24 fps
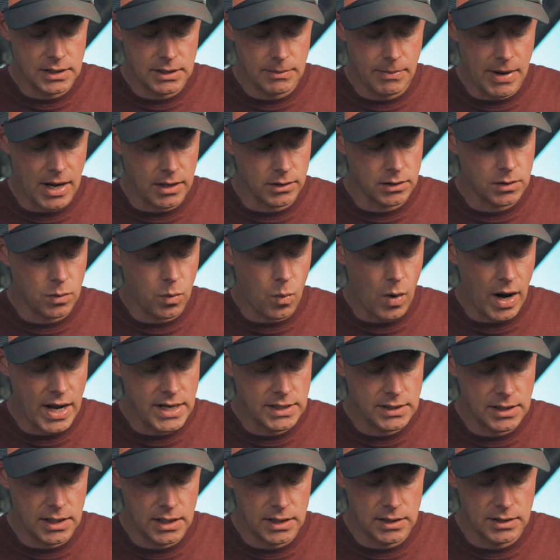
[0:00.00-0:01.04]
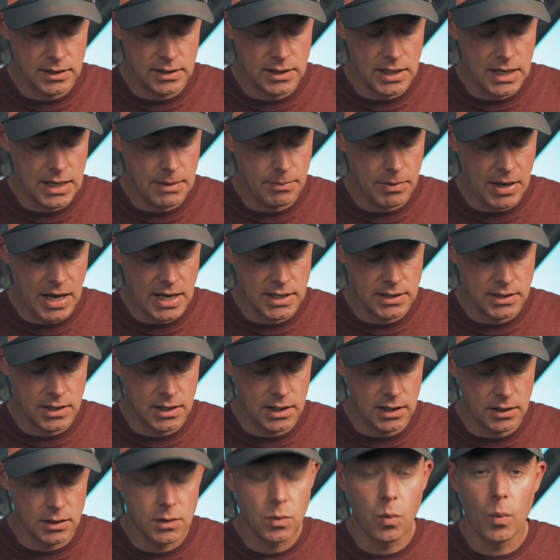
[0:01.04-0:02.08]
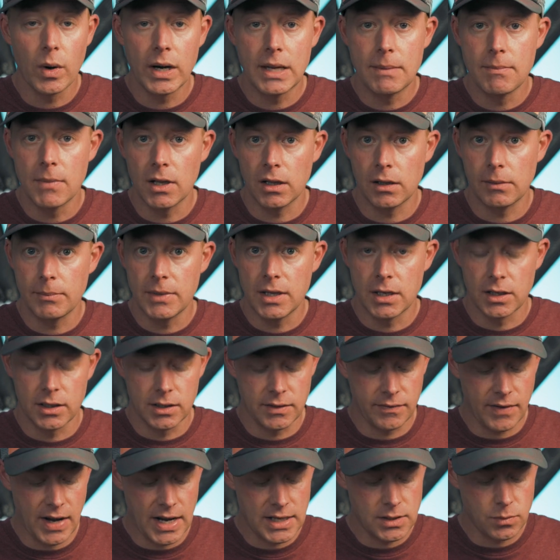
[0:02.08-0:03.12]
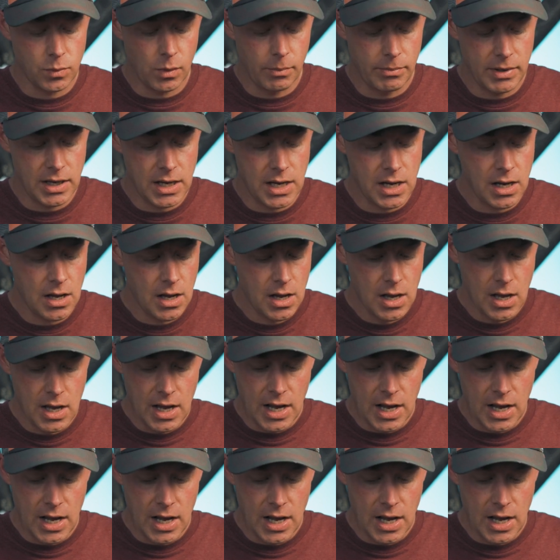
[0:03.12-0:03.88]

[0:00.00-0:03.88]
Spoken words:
is about twice as deep as the 20 millimeter device will be.